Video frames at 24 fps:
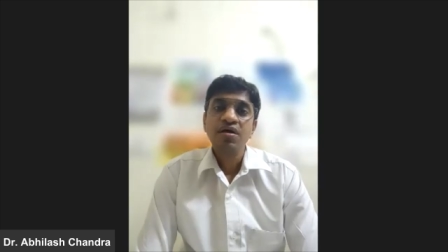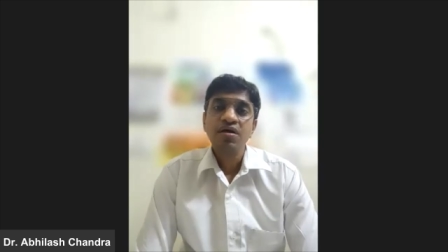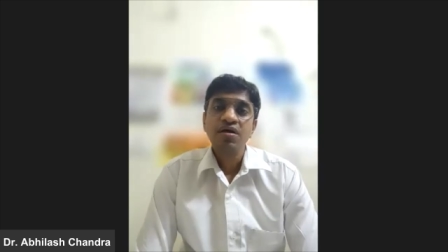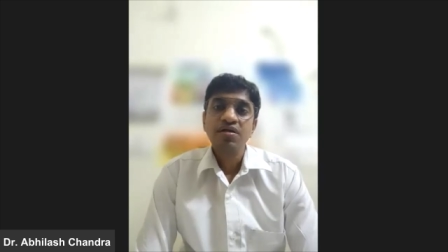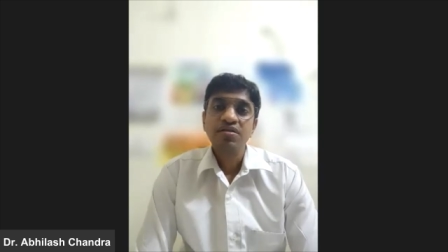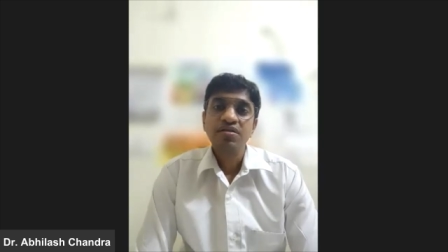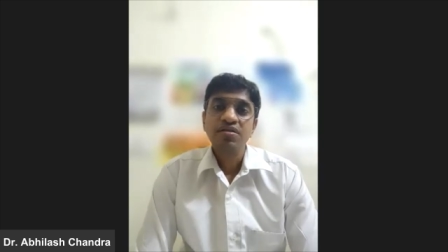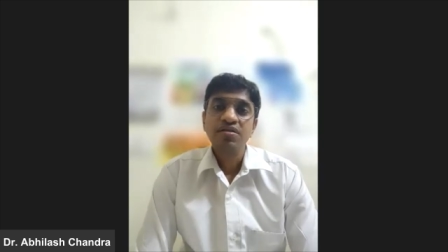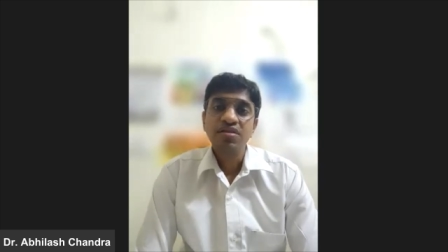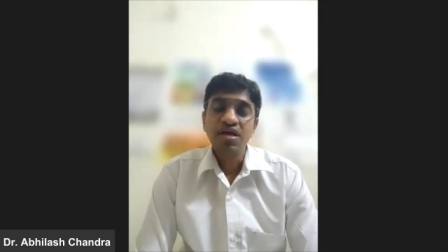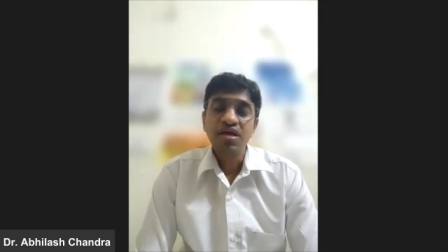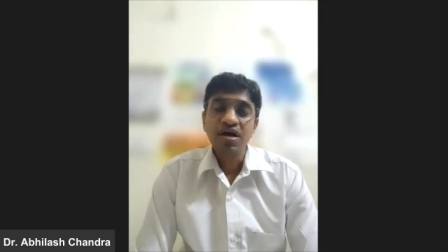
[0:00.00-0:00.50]

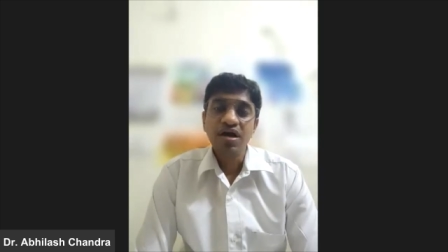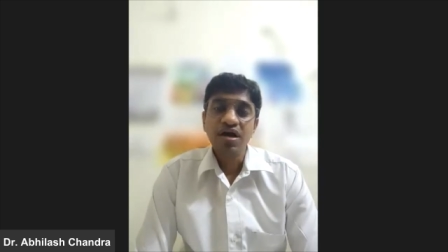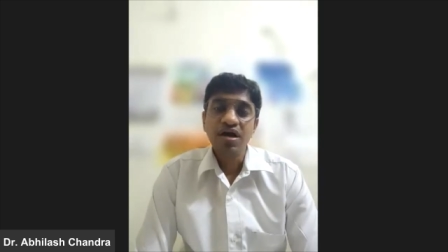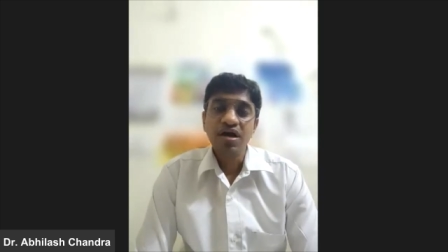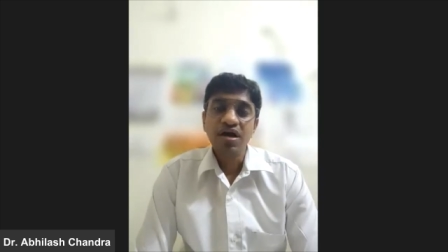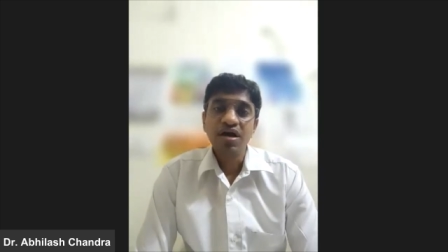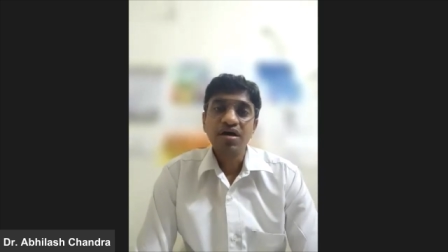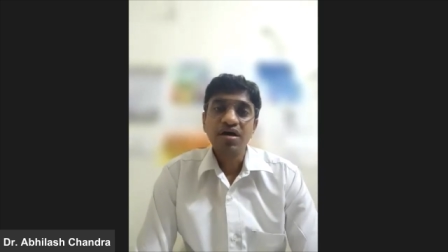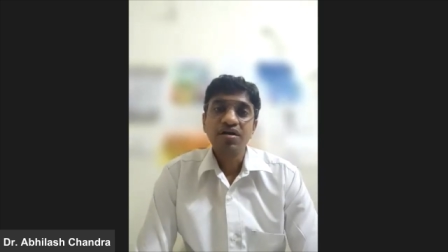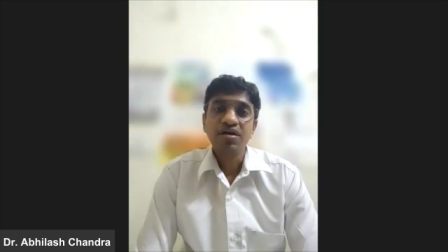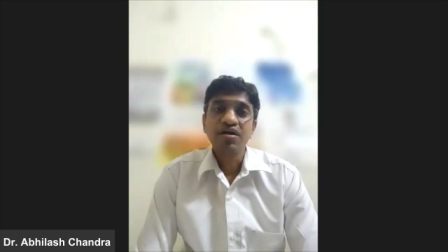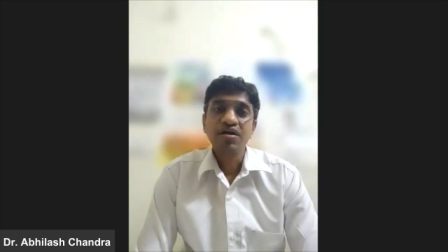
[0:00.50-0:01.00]
They
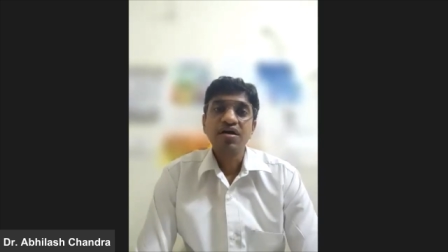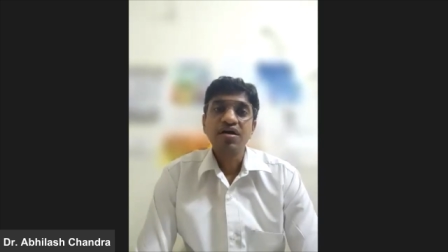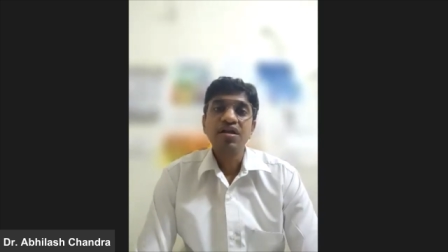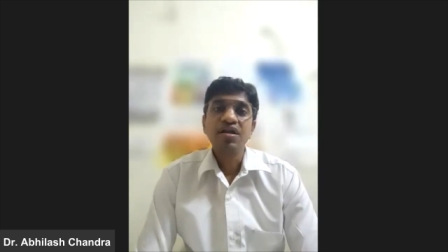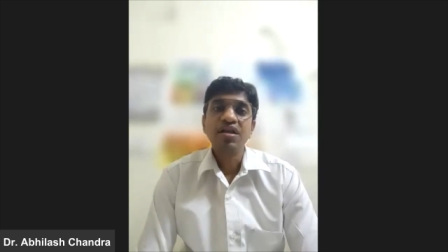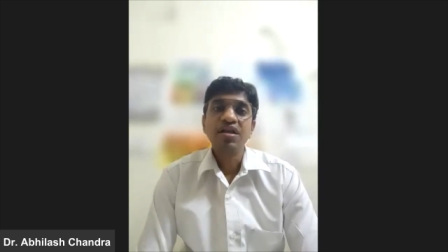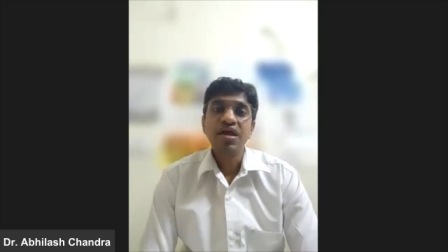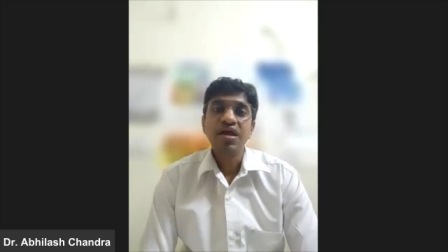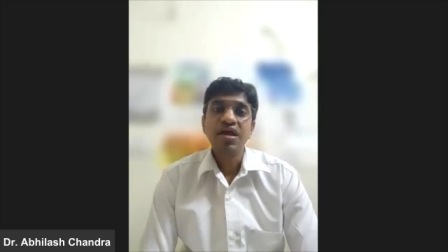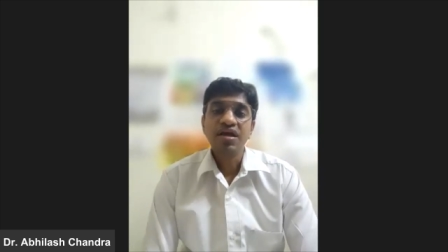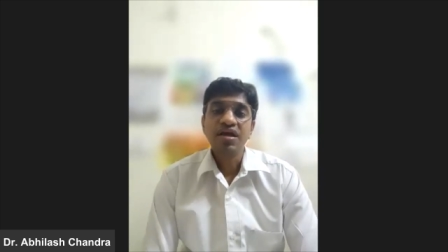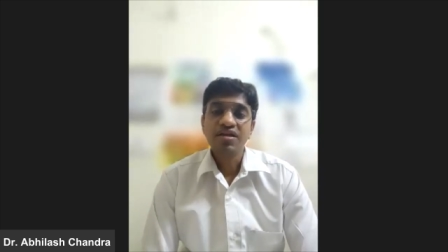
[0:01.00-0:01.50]
are
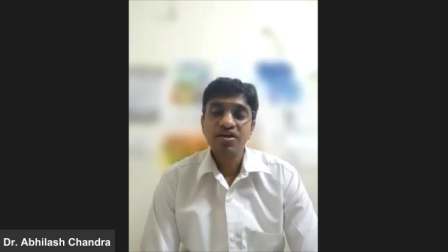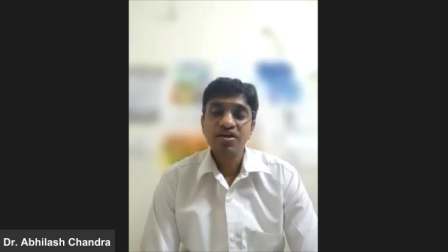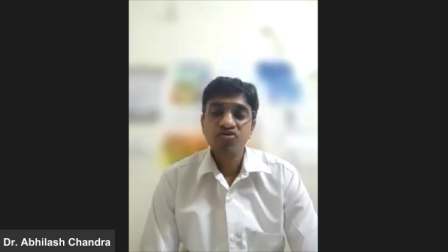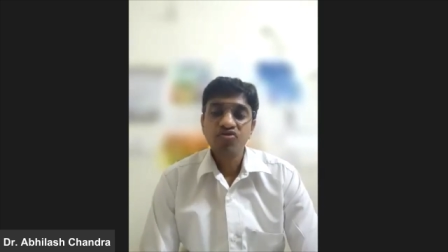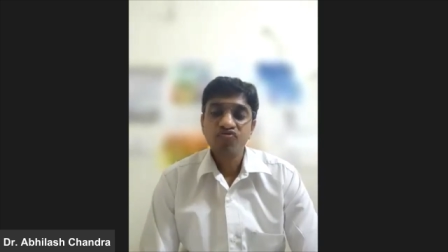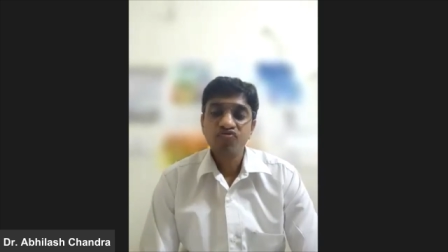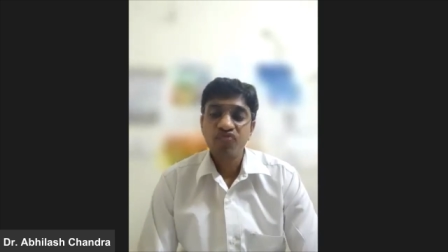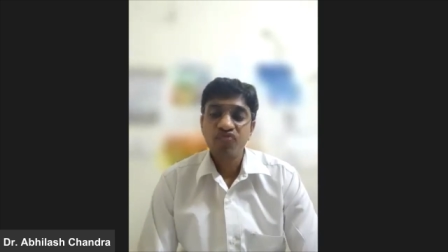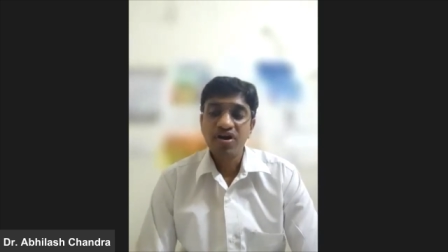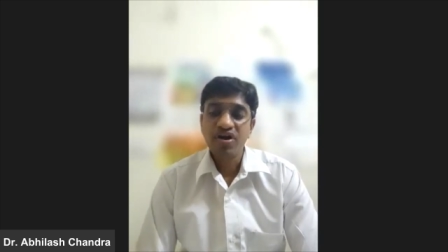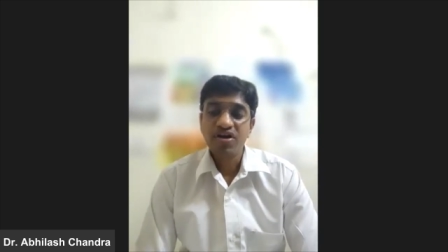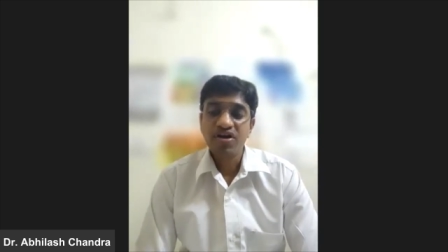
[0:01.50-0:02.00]
likely to
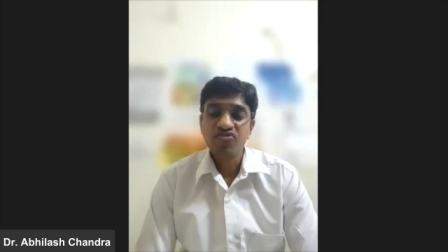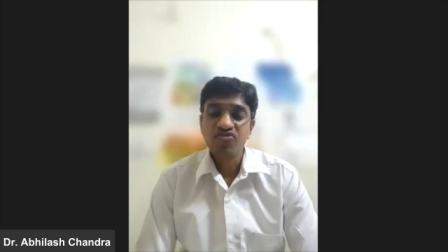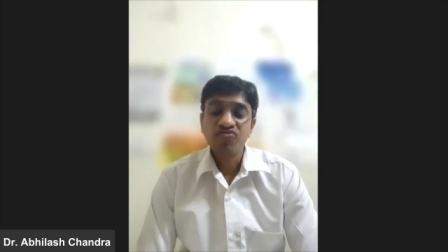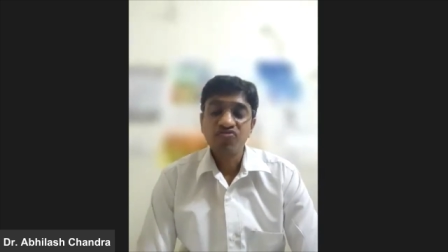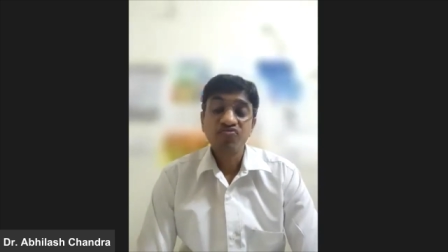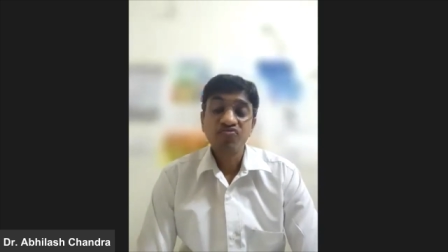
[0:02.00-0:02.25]
uh,